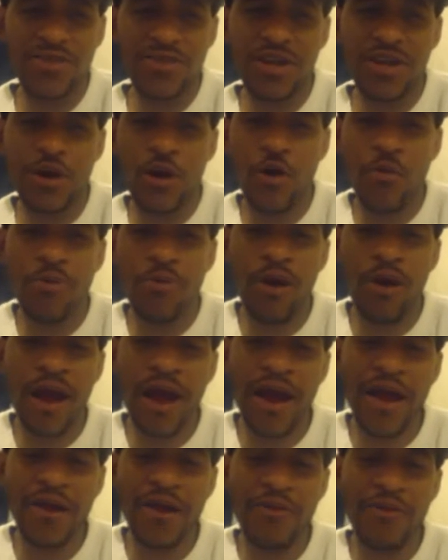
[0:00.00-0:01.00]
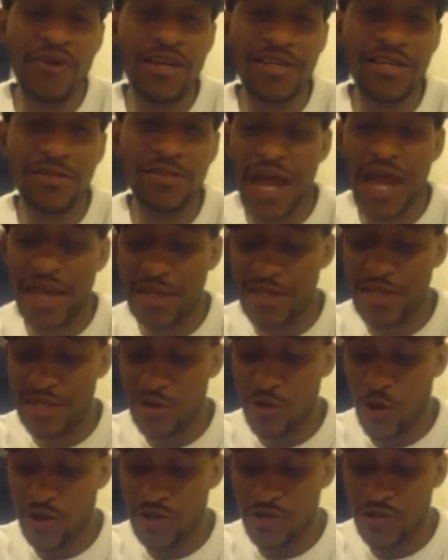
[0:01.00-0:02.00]
Terrell Pryor is likely
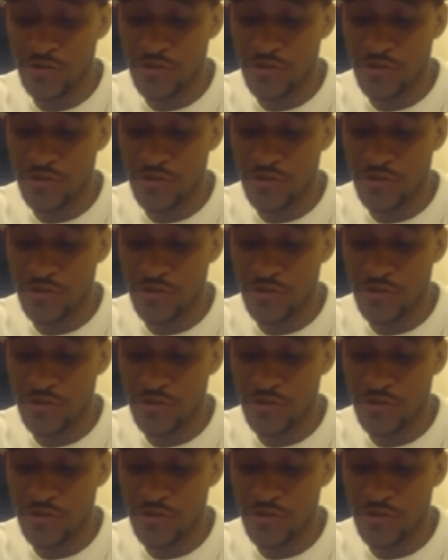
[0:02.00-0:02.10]
going to